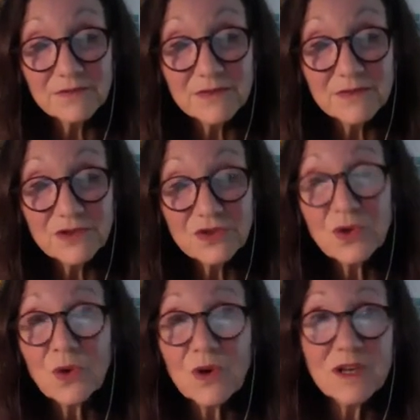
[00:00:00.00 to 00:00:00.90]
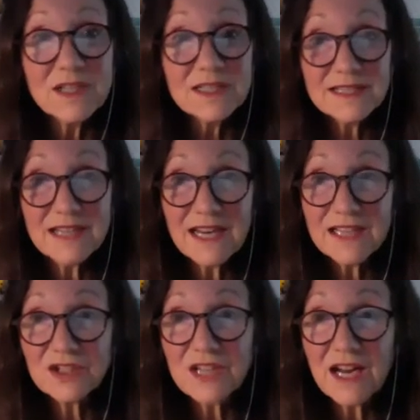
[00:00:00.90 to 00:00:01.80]
stories
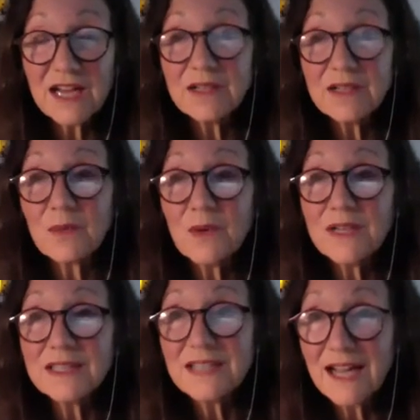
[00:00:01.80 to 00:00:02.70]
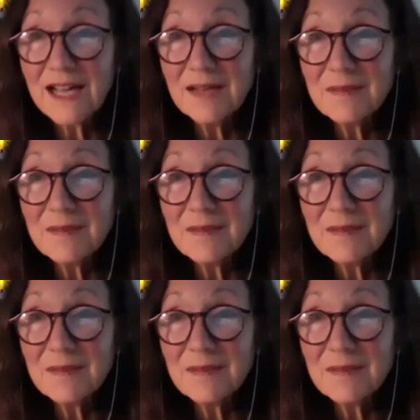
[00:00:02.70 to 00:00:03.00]
sketched out at one time,